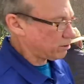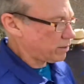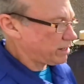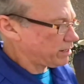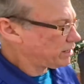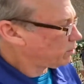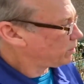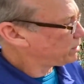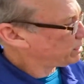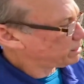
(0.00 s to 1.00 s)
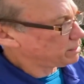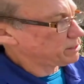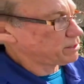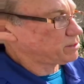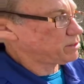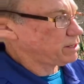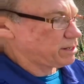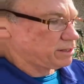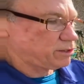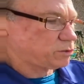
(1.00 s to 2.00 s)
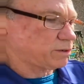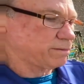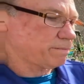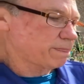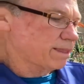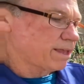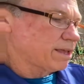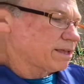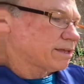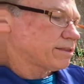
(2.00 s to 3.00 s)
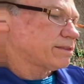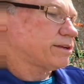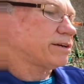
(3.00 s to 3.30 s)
ready to go in there, and you can see on this one there